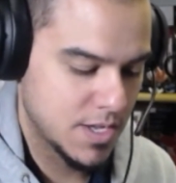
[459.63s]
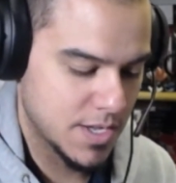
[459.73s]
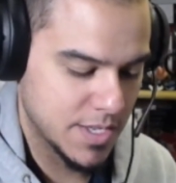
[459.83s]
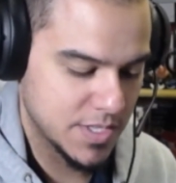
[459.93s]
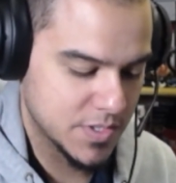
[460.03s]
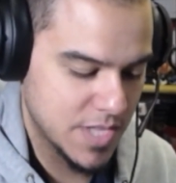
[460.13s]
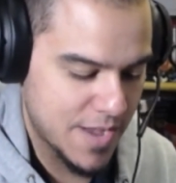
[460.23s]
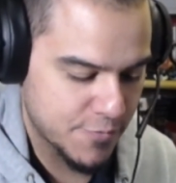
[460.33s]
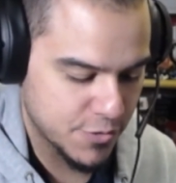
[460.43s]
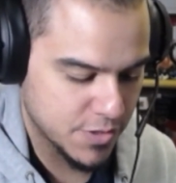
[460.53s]
It's
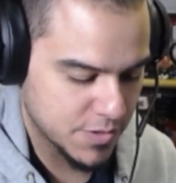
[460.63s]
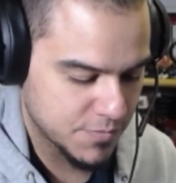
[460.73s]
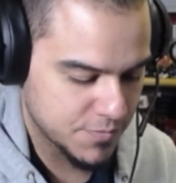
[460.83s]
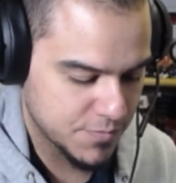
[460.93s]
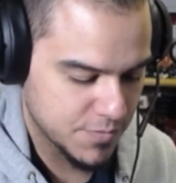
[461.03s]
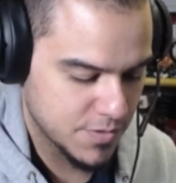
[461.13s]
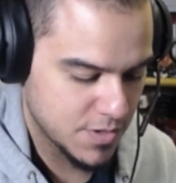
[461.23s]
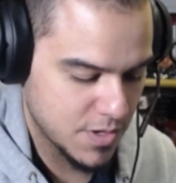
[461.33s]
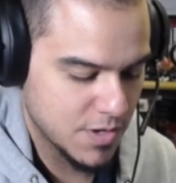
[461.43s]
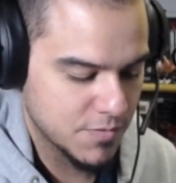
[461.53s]
not full
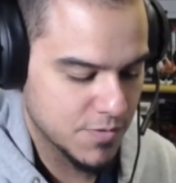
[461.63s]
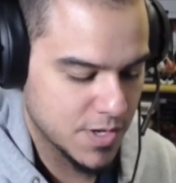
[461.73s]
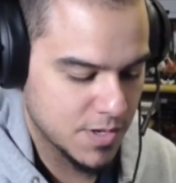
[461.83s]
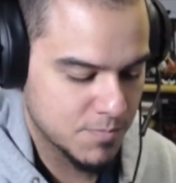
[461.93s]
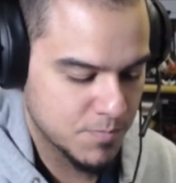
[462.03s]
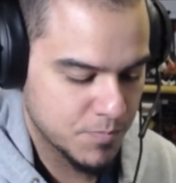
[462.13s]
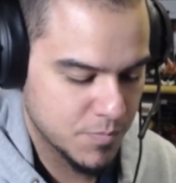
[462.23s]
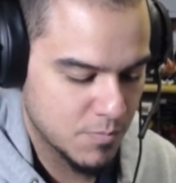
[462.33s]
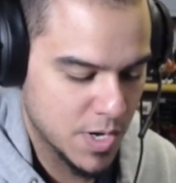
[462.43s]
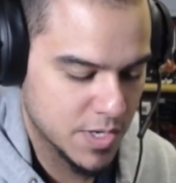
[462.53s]
of
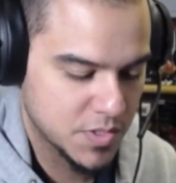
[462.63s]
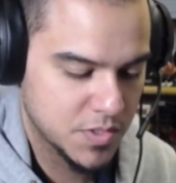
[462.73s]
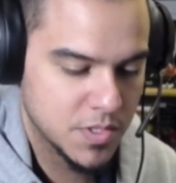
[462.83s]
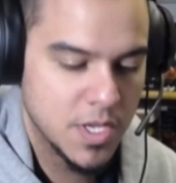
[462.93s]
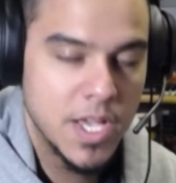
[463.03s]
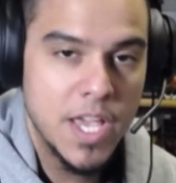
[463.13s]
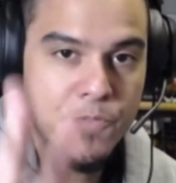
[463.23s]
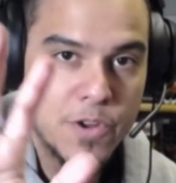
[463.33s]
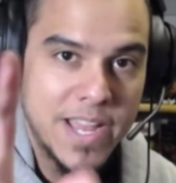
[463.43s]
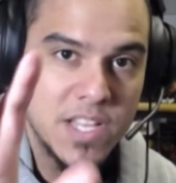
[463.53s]
marks.
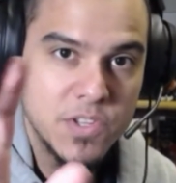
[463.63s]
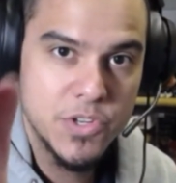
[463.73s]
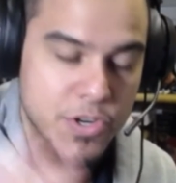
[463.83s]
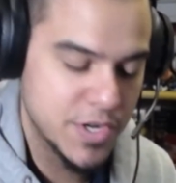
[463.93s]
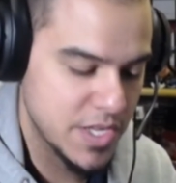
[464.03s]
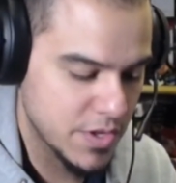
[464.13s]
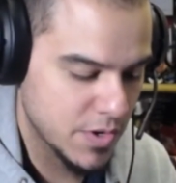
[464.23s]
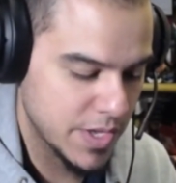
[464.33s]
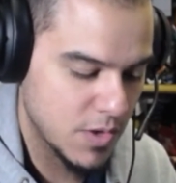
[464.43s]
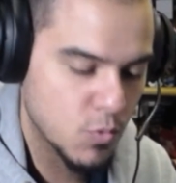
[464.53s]
If your hands are dirty,
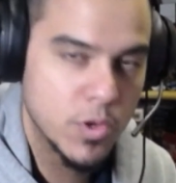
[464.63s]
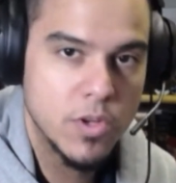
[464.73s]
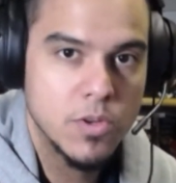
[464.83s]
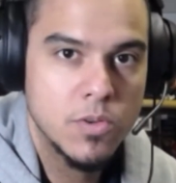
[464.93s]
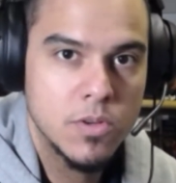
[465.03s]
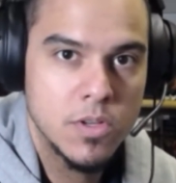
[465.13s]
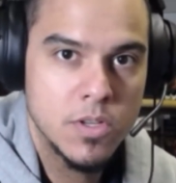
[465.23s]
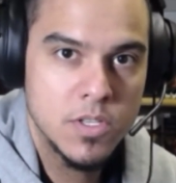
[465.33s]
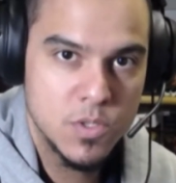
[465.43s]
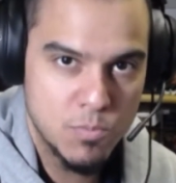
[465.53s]
though, it will
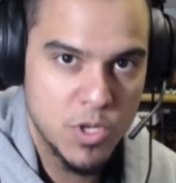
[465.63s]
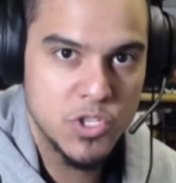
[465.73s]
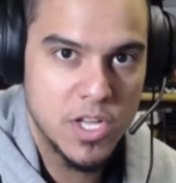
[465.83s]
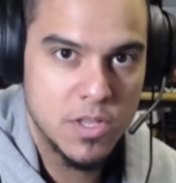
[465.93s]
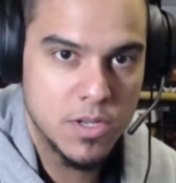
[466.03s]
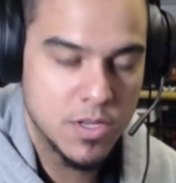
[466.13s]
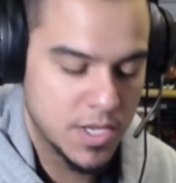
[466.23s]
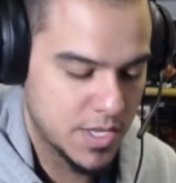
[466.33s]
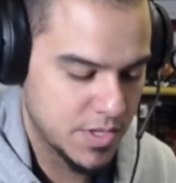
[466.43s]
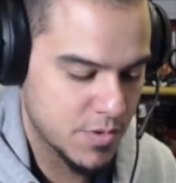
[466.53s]
smudge on
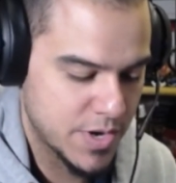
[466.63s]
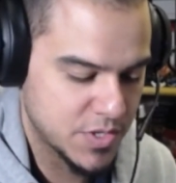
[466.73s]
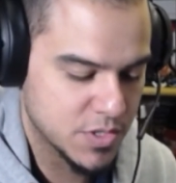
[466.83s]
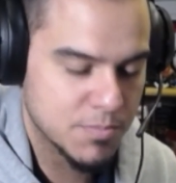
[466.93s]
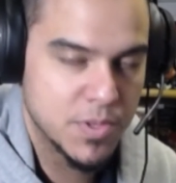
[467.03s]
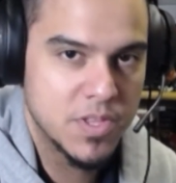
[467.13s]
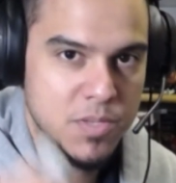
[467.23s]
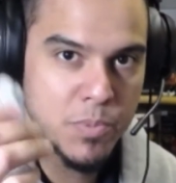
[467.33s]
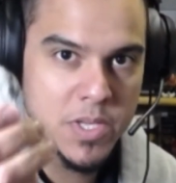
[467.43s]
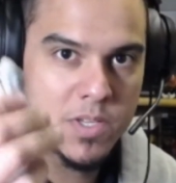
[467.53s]
the eraser. But
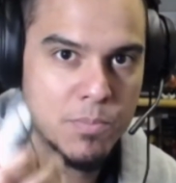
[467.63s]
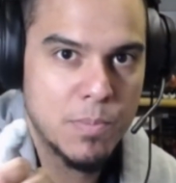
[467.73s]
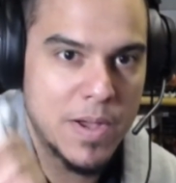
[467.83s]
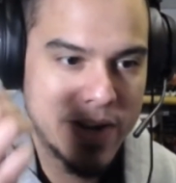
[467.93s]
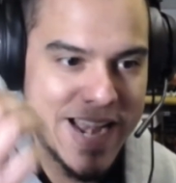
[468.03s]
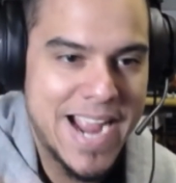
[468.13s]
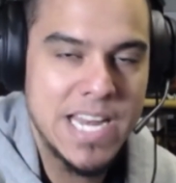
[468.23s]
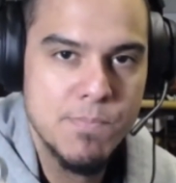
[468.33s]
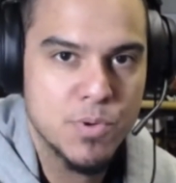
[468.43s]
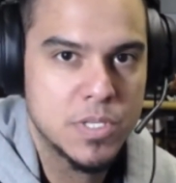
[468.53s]
this picks up about
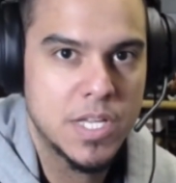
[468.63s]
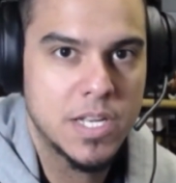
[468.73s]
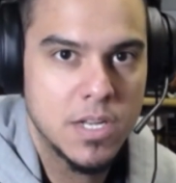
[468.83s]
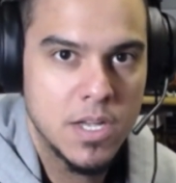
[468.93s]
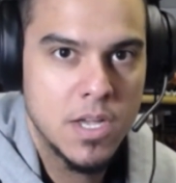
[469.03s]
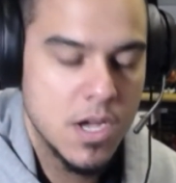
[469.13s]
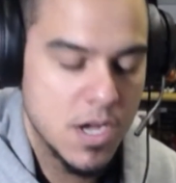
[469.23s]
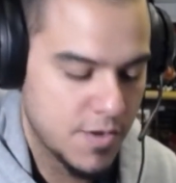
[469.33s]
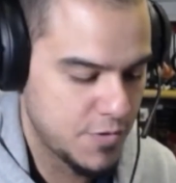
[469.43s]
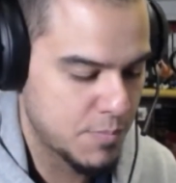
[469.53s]
90%
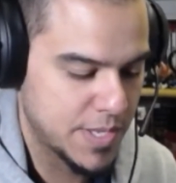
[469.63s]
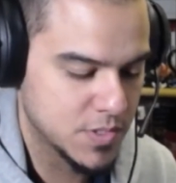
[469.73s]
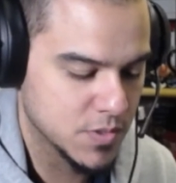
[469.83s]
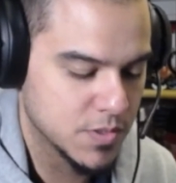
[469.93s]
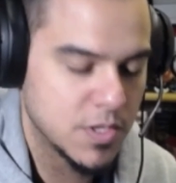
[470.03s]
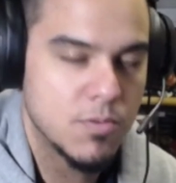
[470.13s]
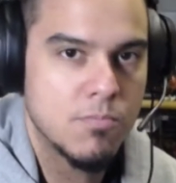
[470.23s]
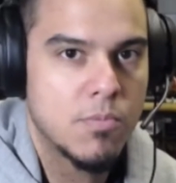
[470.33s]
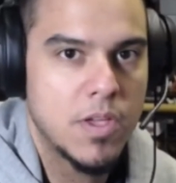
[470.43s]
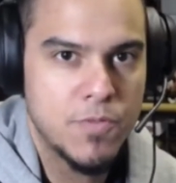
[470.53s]
of your pencil.
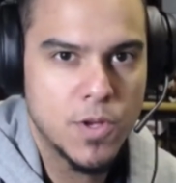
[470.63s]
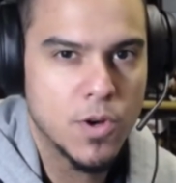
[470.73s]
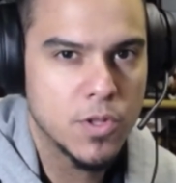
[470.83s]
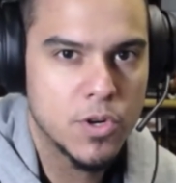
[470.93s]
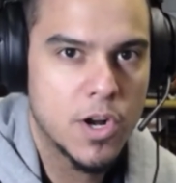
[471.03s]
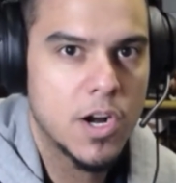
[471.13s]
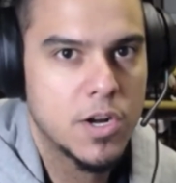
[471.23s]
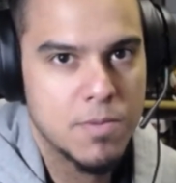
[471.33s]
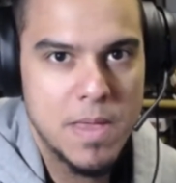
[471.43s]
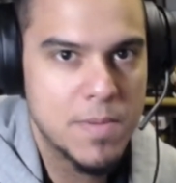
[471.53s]
If you go a little
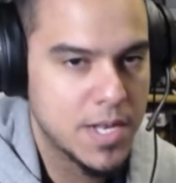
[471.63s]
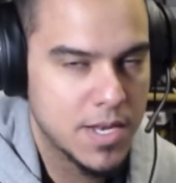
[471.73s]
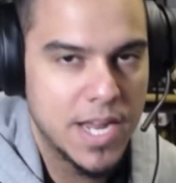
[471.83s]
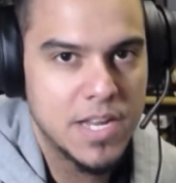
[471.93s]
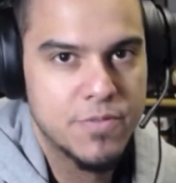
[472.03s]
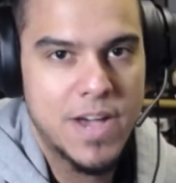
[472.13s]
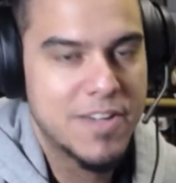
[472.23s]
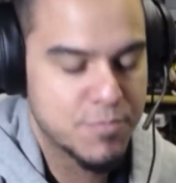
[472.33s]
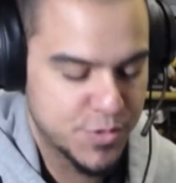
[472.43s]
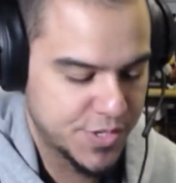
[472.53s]
harder, maybe
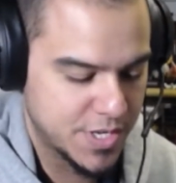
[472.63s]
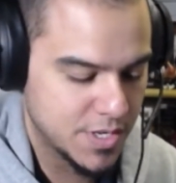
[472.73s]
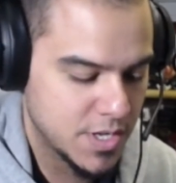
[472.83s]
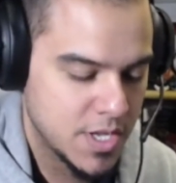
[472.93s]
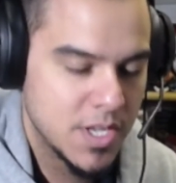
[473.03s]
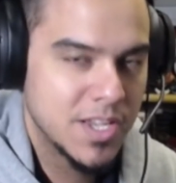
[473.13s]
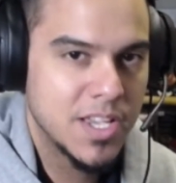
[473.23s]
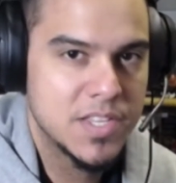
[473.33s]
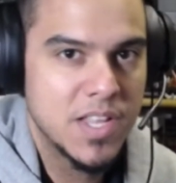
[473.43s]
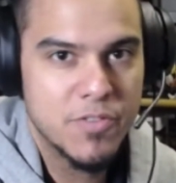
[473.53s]
95%.
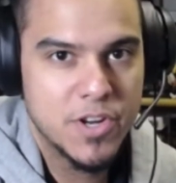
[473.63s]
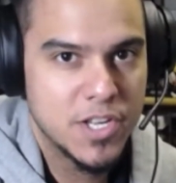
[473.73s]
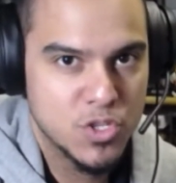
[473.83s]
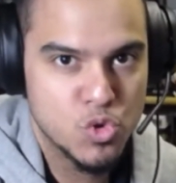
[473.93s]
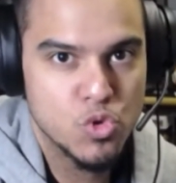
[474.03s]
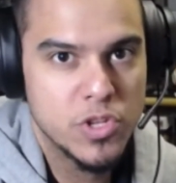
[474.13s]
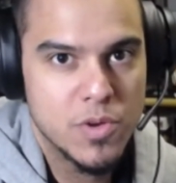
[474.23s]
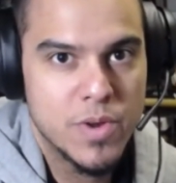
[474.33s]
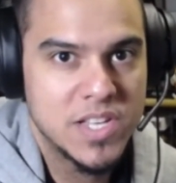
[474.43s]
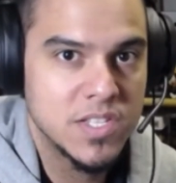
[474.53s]
It's never going to truly
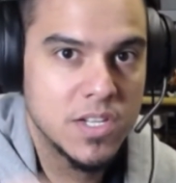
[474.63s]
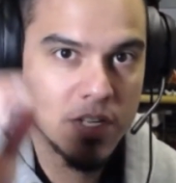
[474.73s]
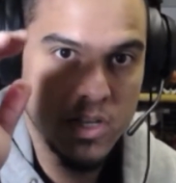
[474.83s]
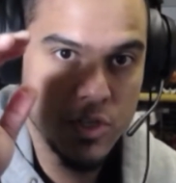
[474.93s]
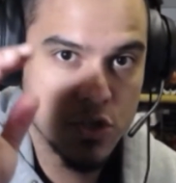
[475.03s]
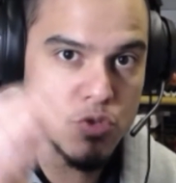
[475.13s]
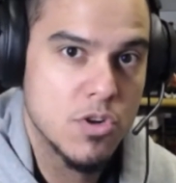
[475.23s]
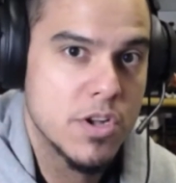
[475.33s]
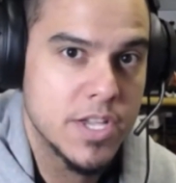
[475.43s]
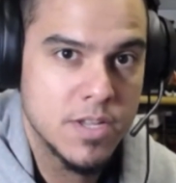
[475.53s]
erase it unless you're
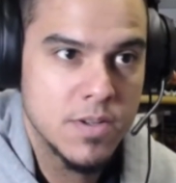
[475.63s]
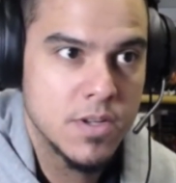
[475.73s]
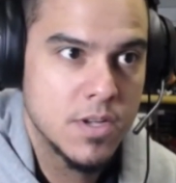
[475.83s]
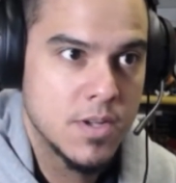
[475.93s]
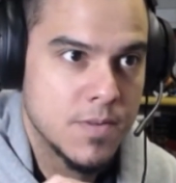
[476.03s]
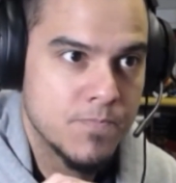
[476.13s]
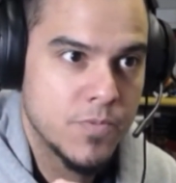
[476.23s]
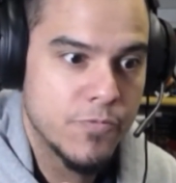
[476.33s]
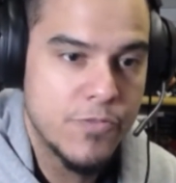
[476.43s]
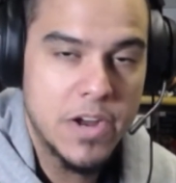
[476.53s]
drawing
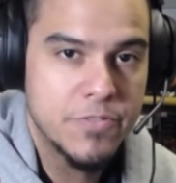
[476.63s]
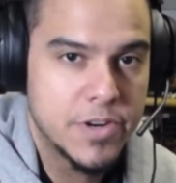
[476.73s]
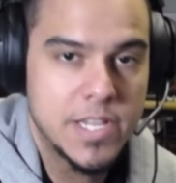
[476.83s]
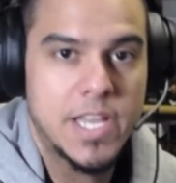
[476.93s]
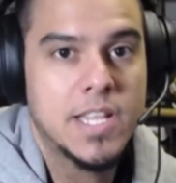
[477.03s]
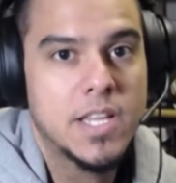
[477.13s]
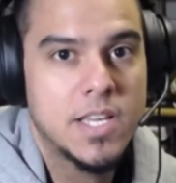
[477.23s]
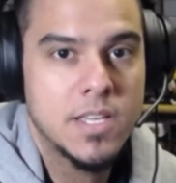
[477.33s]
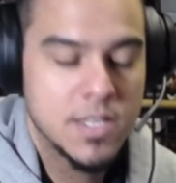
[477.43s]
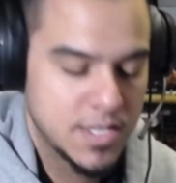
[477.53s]
very, very
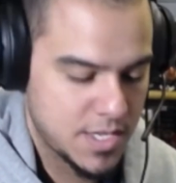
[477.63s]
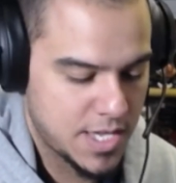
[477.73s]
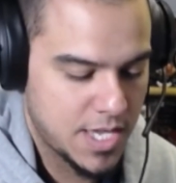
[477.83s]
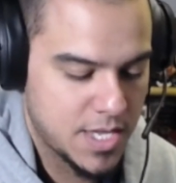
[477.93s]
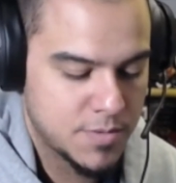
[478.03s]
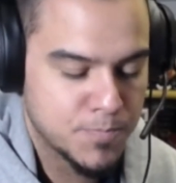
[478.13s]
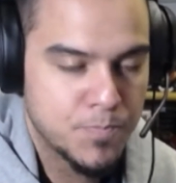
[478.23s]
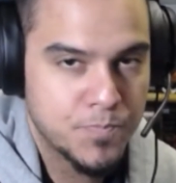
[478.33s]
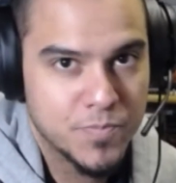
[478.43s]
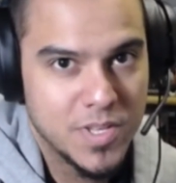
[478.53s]
lightly. And
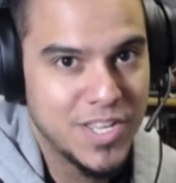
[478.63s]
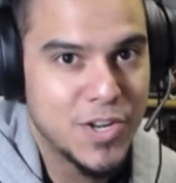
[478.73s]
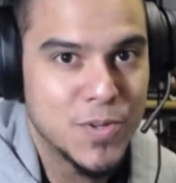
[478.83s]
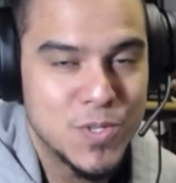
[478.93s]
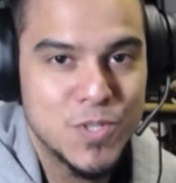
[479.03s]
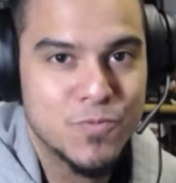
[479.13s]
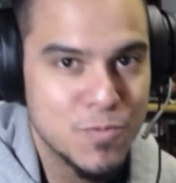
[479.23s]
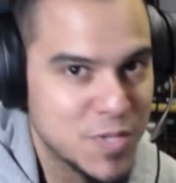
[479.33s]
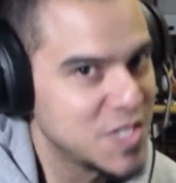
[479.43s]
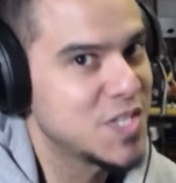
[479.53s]
just
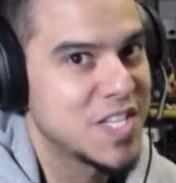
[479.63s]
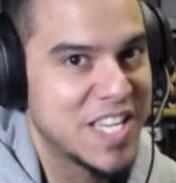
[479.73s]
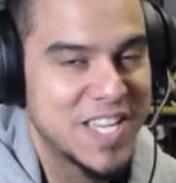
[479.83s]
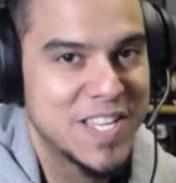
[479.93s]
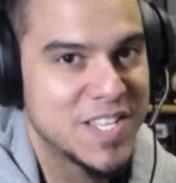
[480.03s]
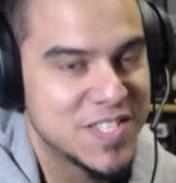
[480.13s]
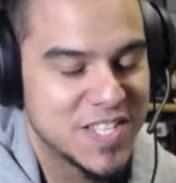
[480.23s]
from teaching kids